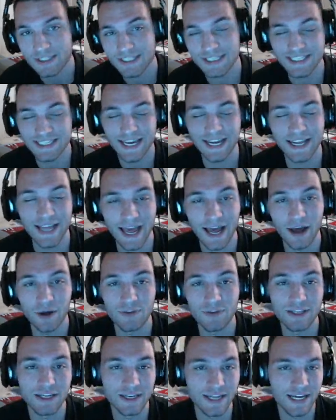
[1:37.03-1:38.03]
to take
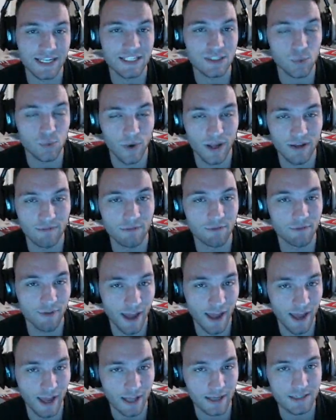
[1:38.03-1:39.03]
out the next wave of
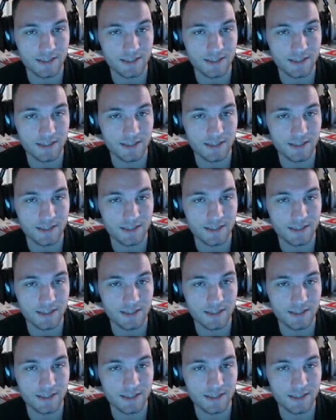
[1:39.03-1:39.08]
ads.